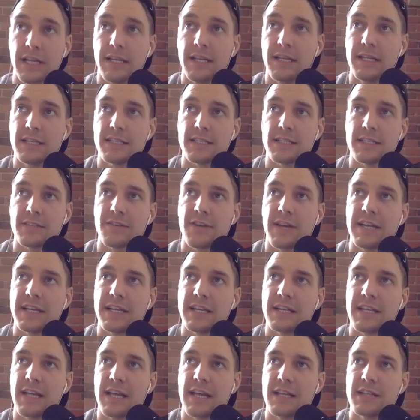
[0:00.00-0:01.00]
isn't, right?
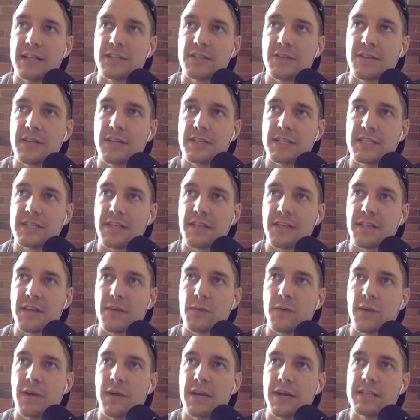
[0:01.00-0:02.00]
And so this is, I think,
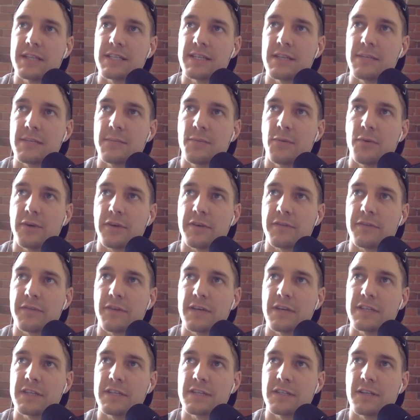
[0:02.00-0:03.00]
why it's important for
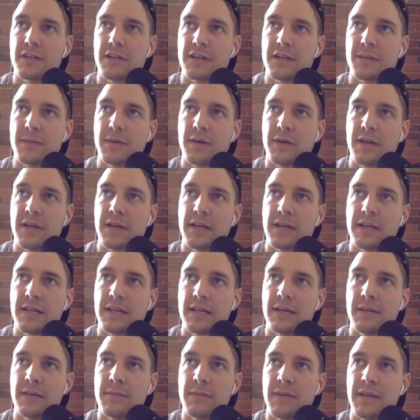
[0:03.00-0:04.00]
us to talk about it
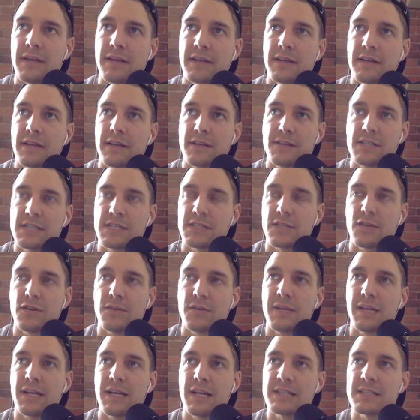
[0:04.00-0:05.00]
and just
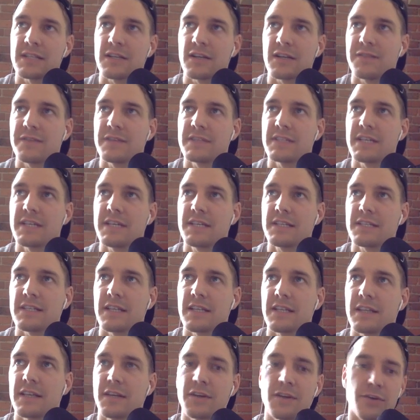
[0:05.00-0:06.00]
normalize the conversation
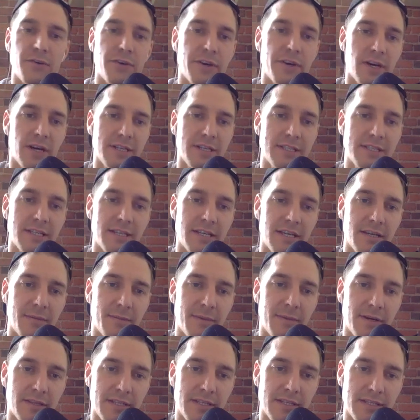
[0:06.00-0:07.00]
and the curiosity
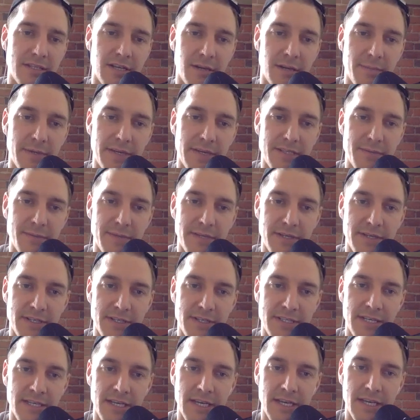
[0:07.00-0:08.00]
about these topics.
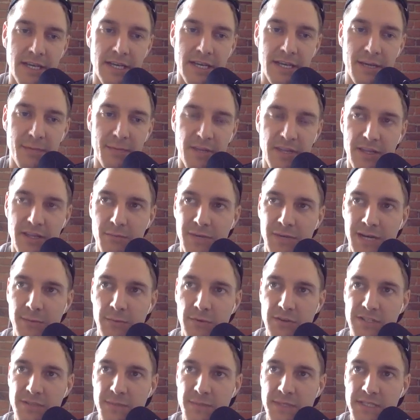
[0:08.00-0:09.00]
Because, I mean, the
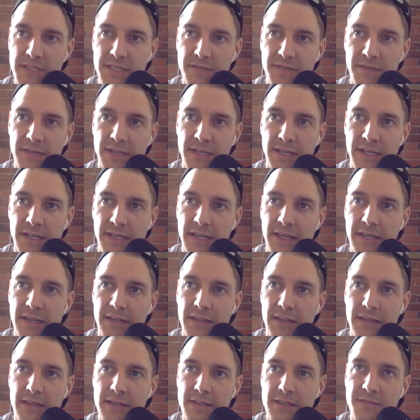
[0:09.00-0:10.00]
Mamos specifically,
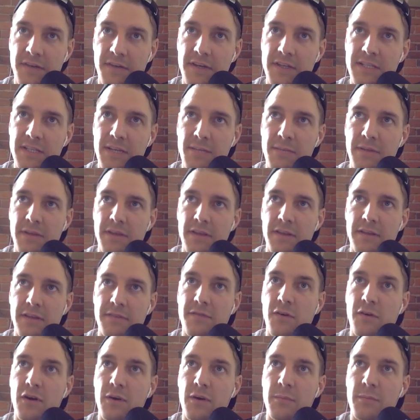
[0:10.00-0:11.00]
as far as I'm
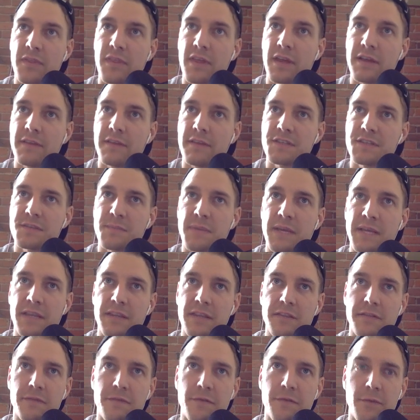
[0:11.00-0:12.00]
informed, they've spent
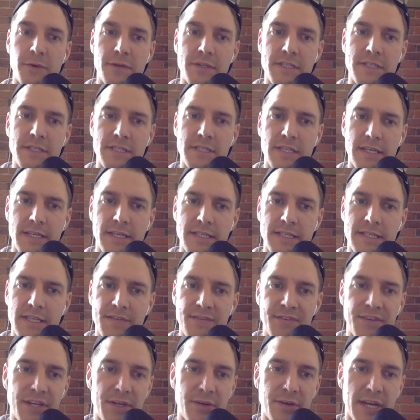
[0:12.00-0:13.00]
the first
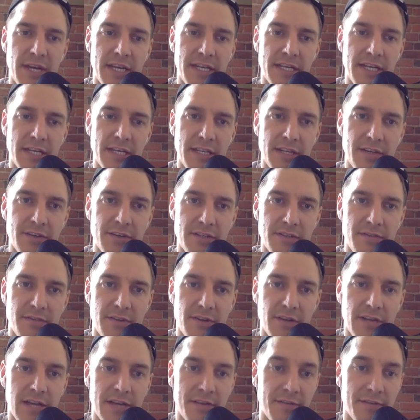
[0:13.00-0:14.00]
17 or 18 years of their
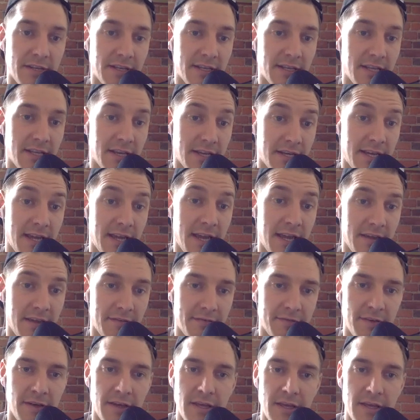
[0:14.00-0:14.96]
life in a cave.